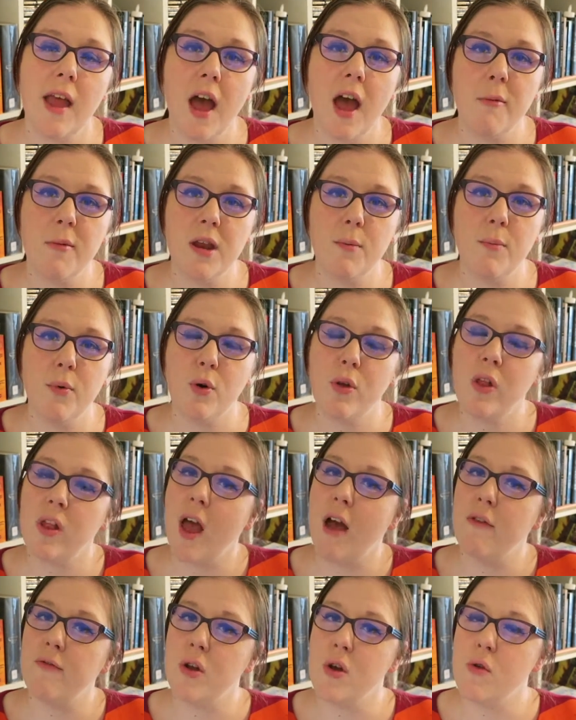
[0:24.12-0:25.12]
how many books
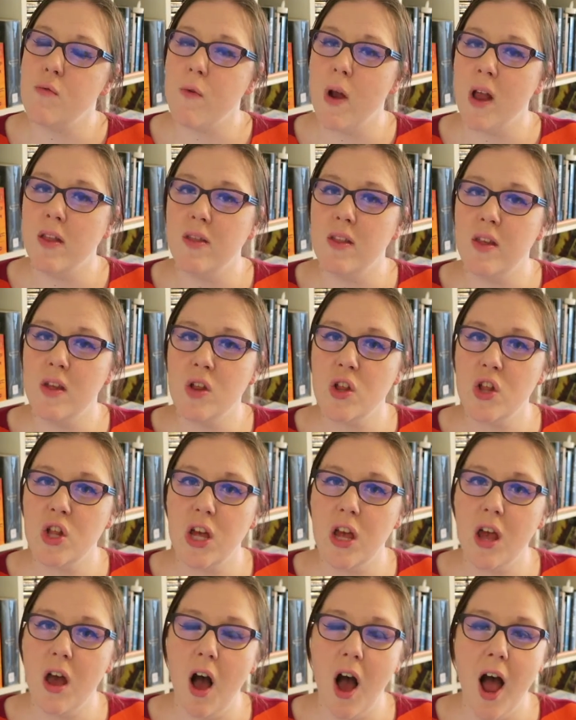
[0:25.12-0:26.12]
have you read this
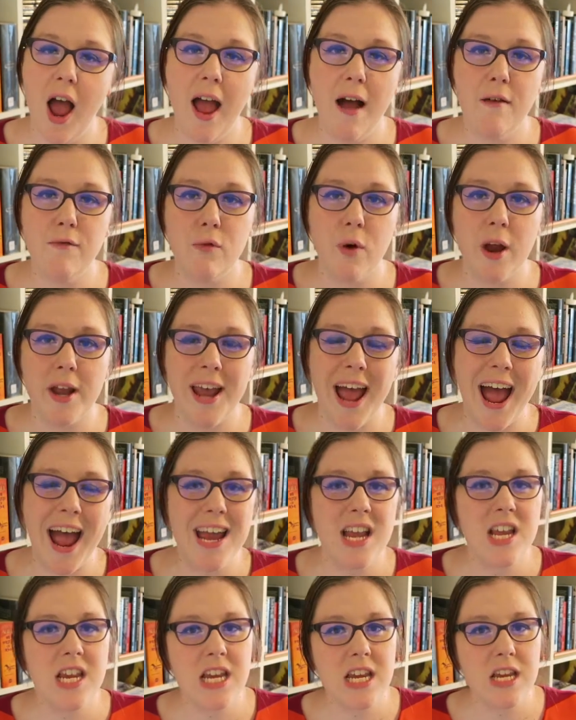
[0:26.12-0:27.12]
year? I have read
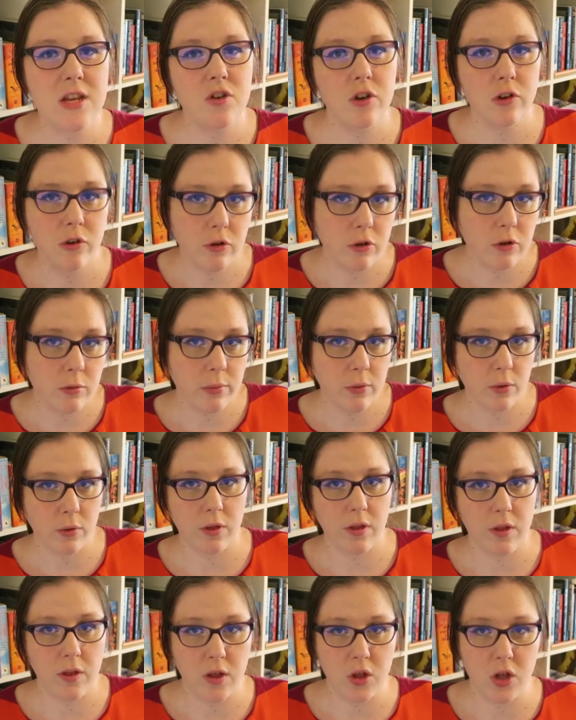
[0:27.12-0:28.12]
82
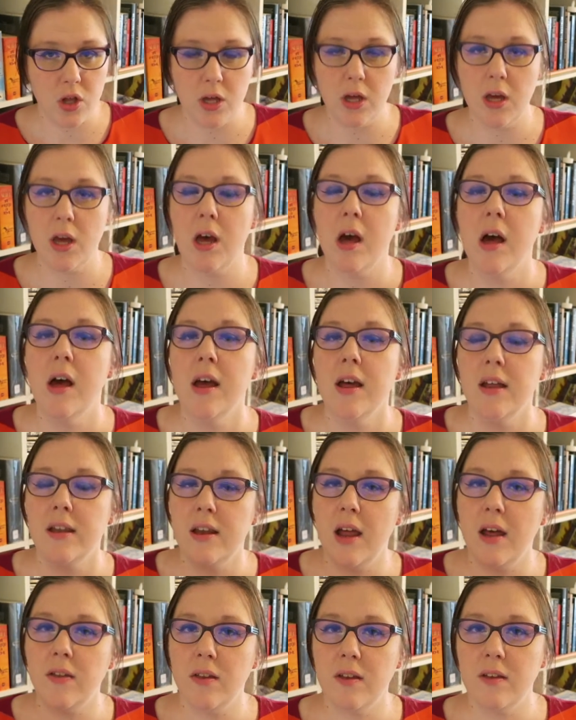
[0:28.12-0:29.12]
books this year.
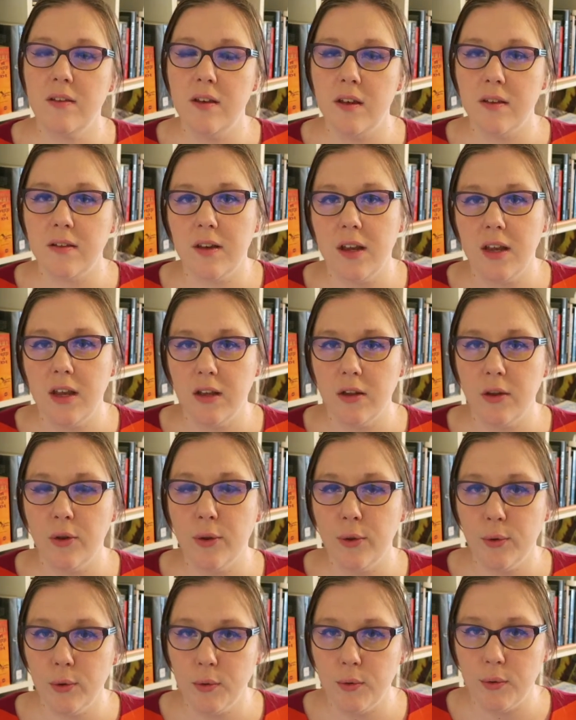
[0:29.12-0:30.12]
Now this does
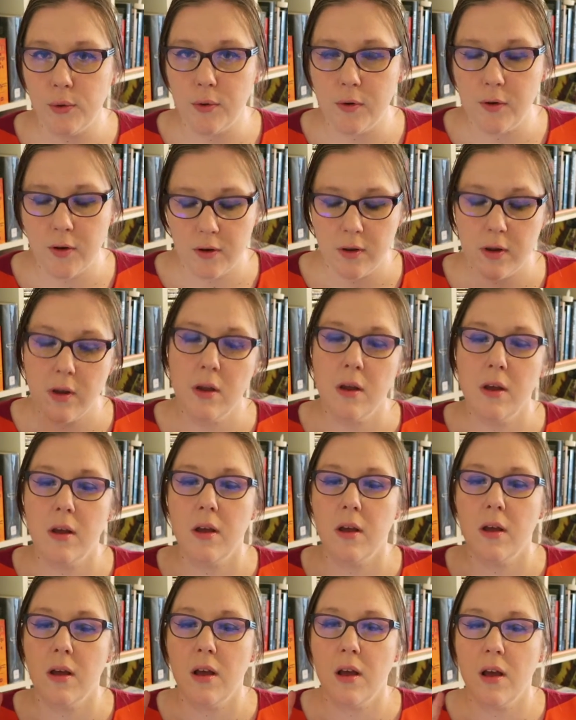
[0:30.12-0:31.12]
include
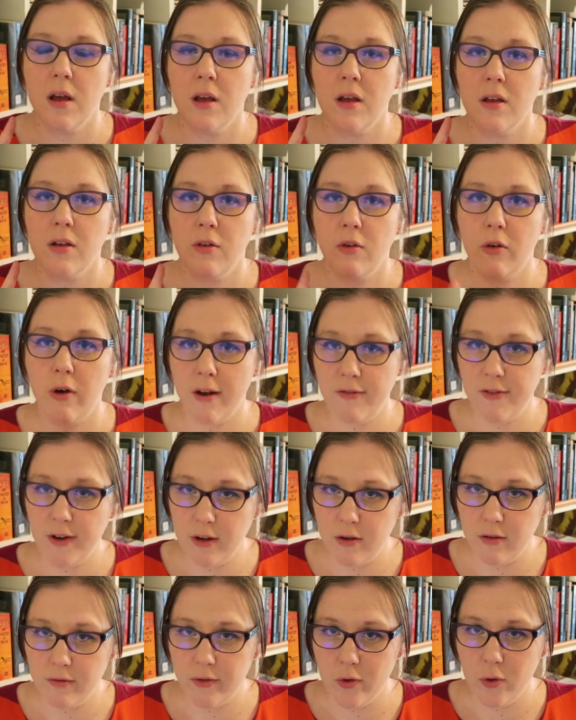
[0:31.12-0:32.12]

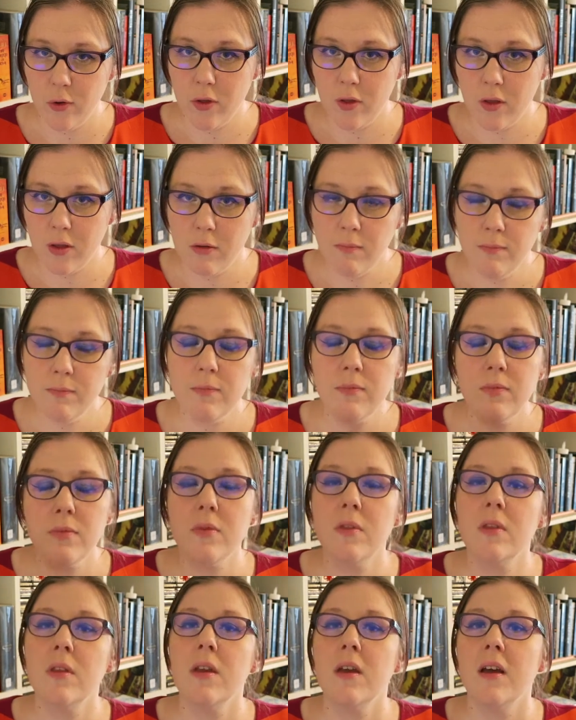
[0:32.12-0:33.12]
graphic novels,
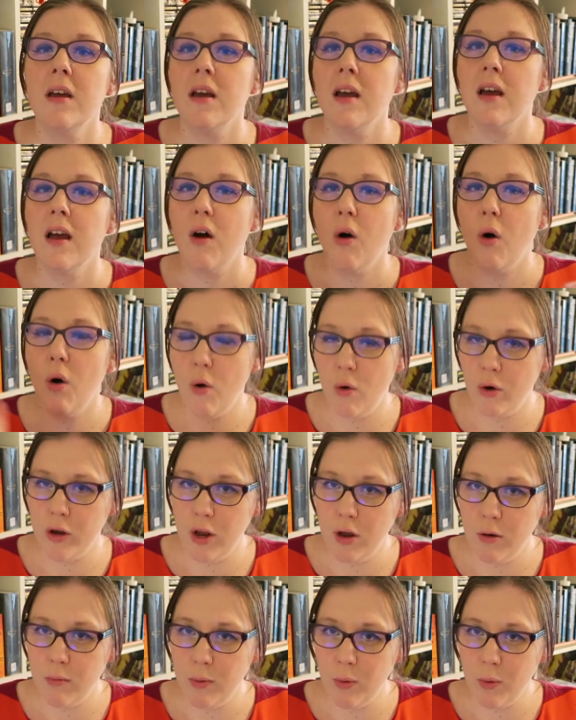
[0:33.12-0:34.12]

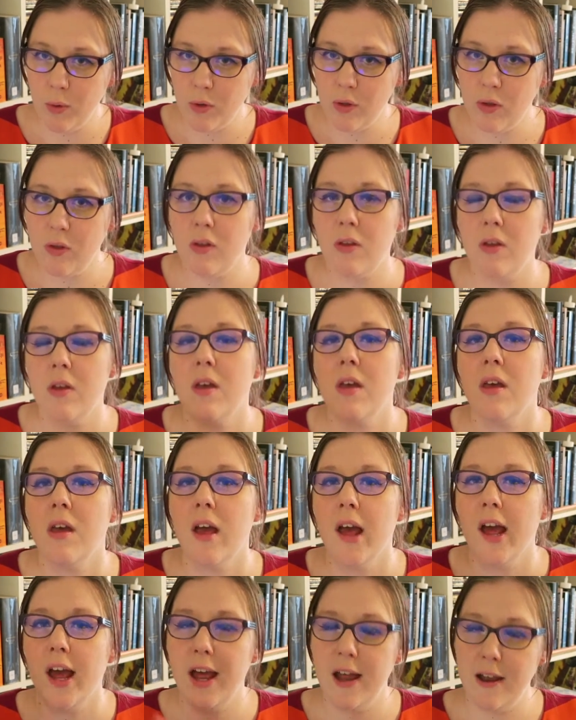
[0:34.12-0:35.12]
audiobooks,
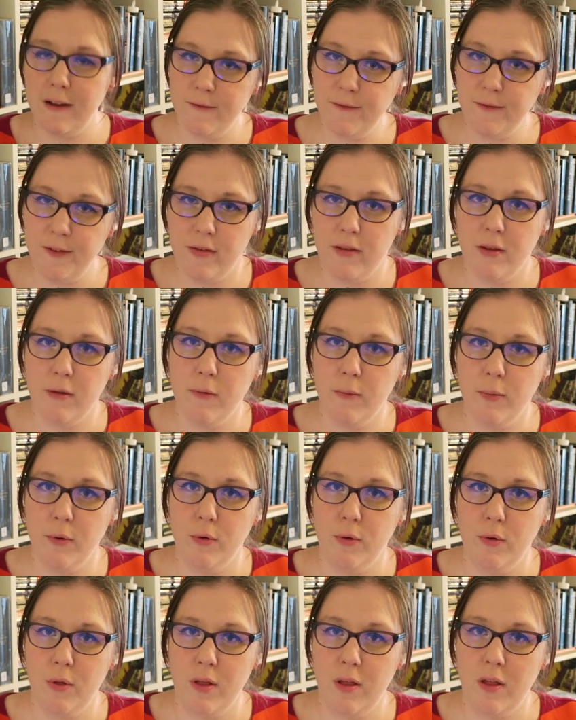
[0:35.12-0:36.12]
and physical
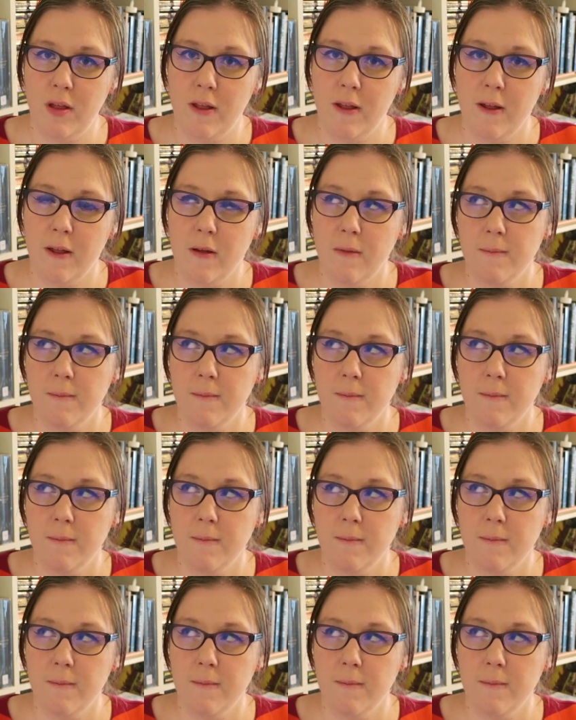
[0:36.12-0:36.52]
books,